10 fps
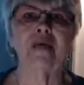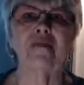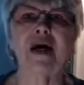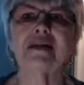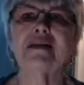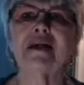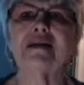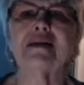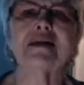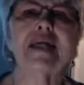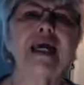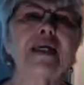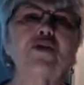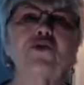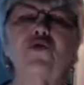That's that
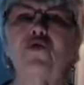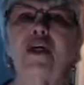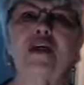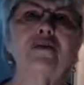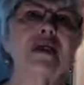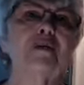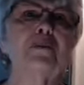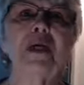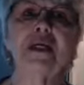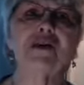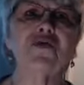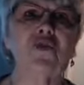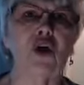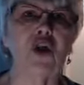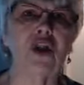state of feeling
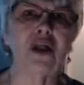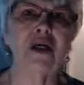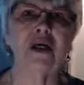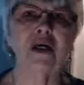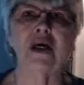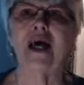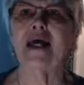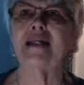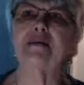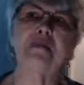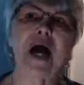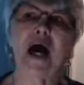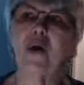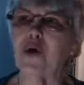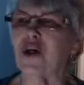peaceful and
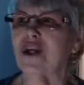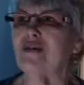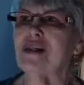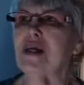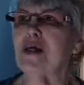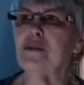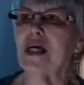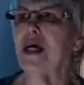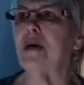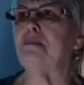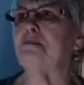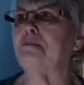empowered at the same time.